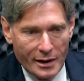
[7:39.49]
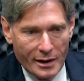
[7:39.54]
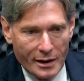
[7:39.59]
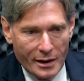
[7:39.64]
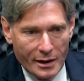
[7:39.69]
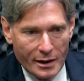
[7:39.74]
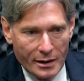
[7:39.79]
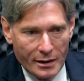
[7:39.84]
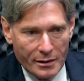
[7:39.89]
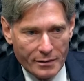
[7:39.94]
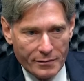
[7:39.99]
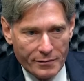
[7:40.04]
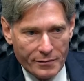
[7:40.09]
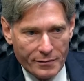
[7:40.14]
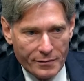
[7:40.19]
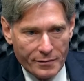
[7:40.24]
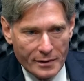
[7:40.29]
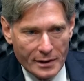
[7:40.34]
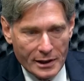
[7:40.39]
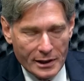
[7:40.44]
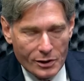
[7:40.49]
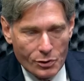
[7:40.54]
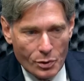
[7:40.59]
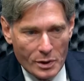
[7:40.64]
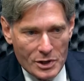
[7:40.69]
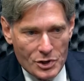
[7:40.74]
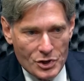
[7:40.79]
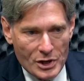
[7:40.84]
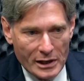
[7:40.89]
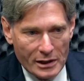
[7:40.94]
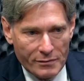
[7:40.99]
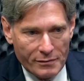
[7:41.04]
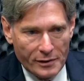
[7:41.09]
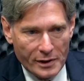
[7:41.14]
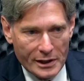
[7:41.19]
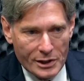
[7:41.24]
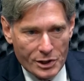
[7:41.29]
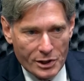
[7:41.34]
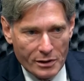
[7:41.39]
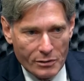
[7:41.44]
of increasing
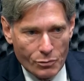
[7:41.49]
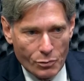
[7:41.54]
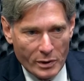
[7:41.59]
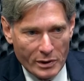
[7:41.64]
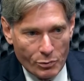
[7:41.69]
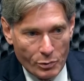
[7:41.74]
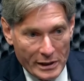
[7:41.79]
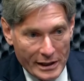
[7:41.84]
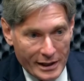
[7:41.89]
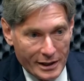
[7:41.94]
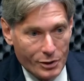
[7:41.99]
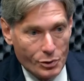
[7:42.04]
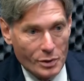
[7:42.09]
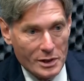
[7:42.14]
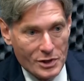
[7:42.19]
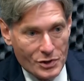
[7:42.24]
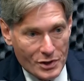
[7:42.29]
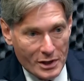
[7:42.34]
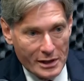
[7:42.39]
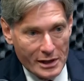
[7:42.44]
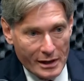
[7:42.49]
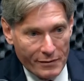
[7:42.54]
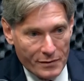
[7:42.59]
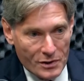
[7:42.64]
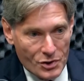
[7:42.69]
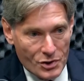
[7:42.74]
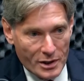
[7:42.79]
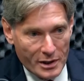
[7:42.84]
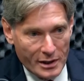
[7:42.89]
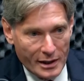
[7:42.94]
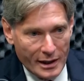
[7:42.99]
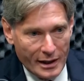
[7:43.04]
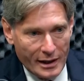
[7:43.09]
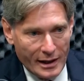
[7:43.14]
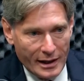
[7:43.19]
inflation when we increase the deficit